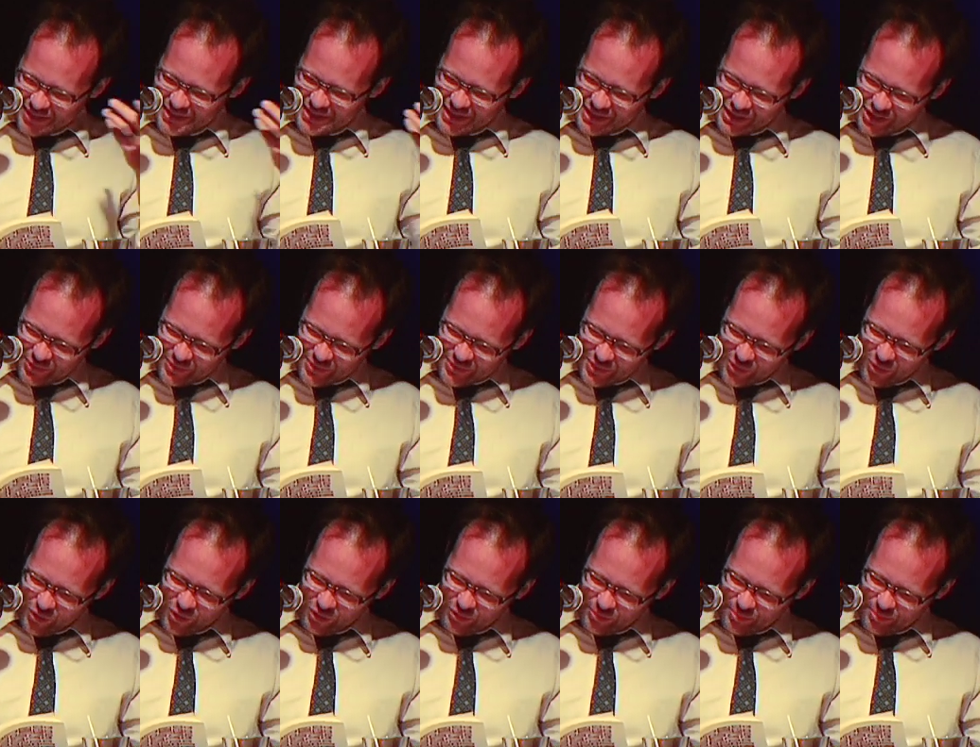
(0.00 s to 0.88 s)
listening to his
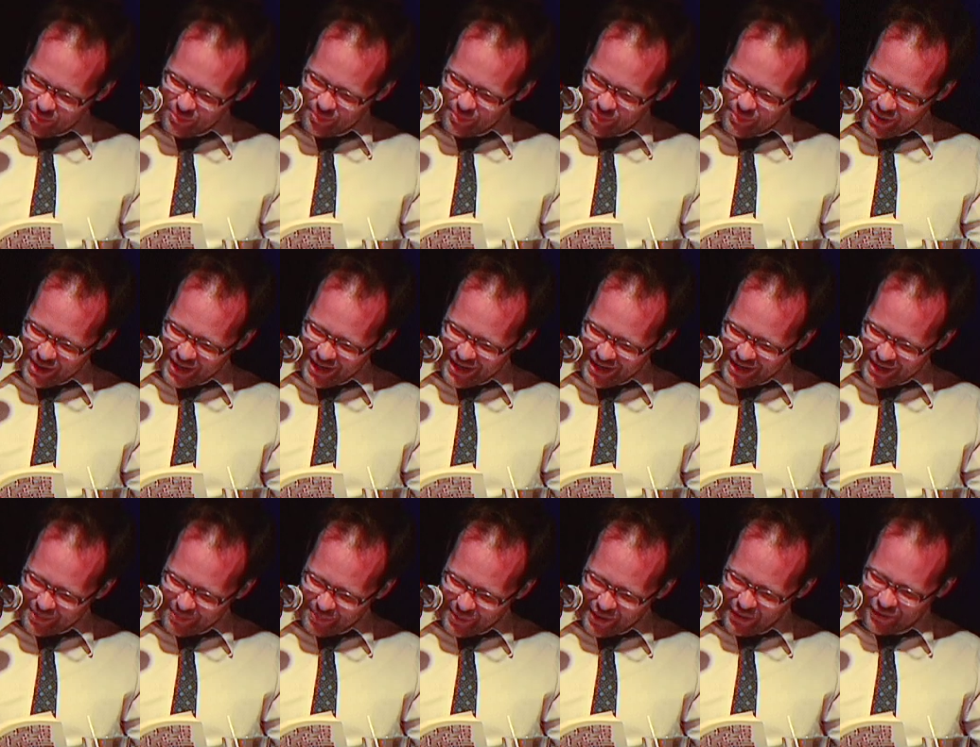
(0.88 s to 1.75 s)
old
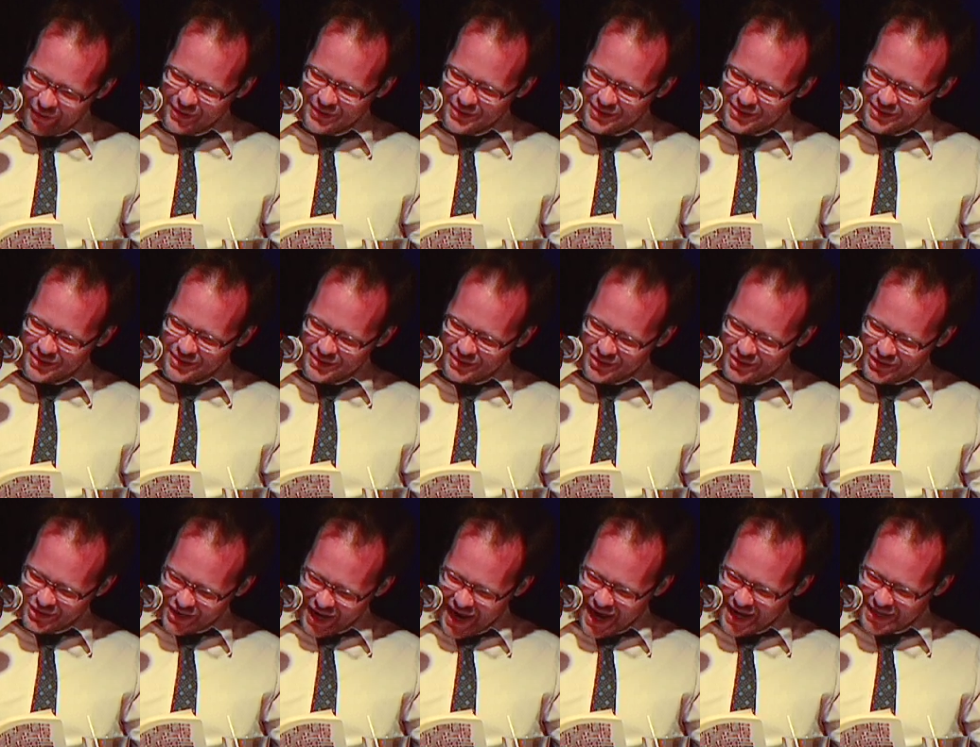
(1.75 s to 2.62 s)
uh, parents'
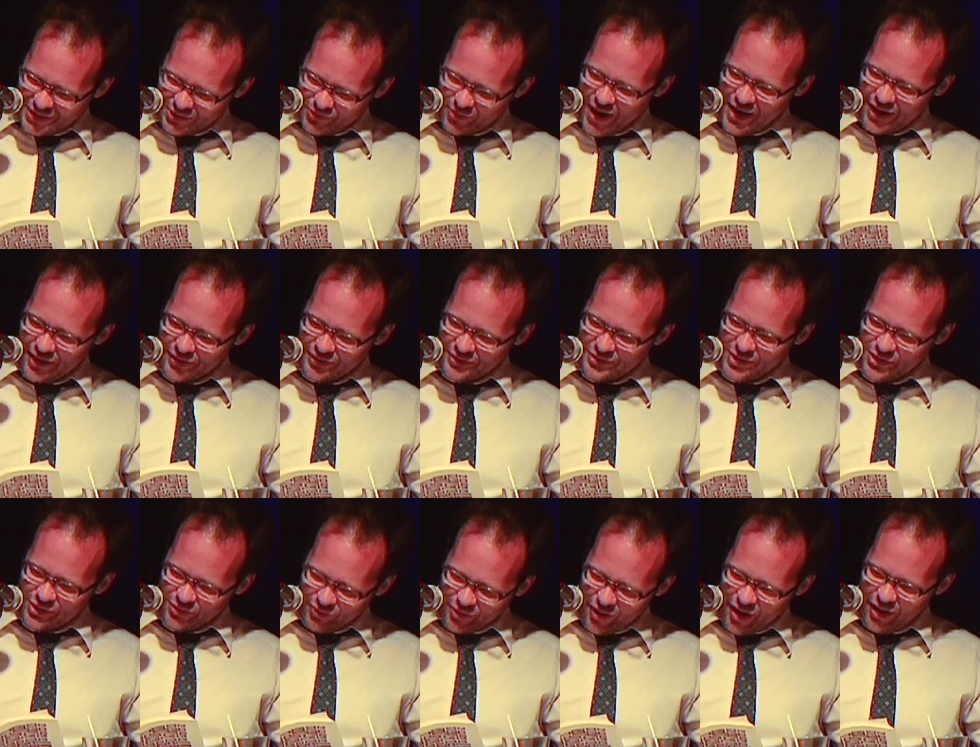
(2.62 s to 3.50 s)
jazz records
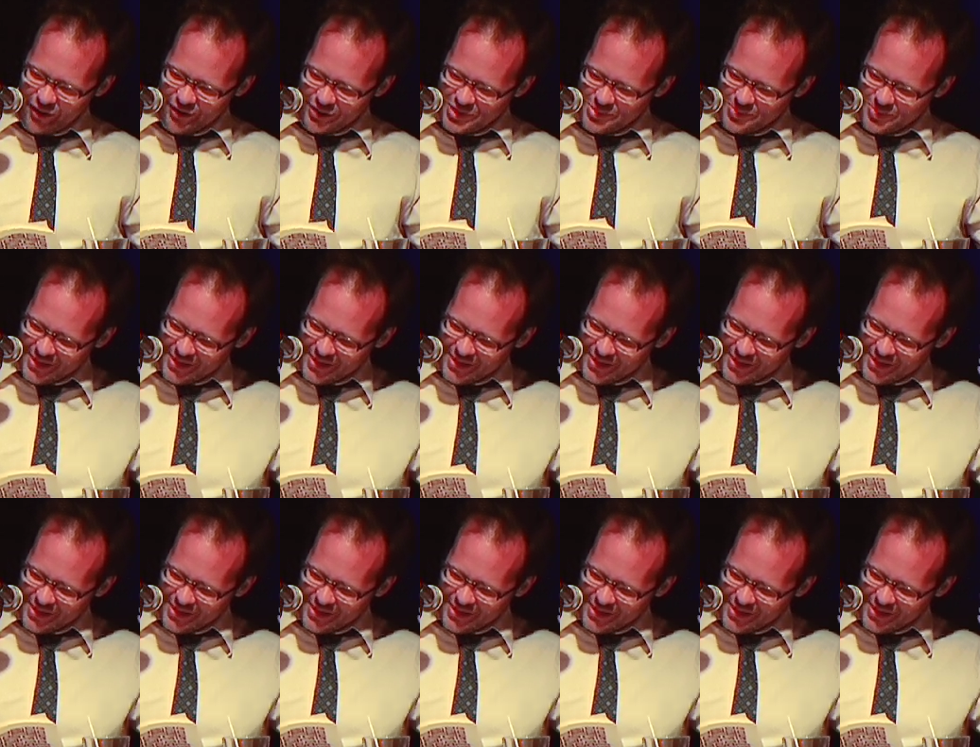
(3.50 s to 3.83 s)
on the wrong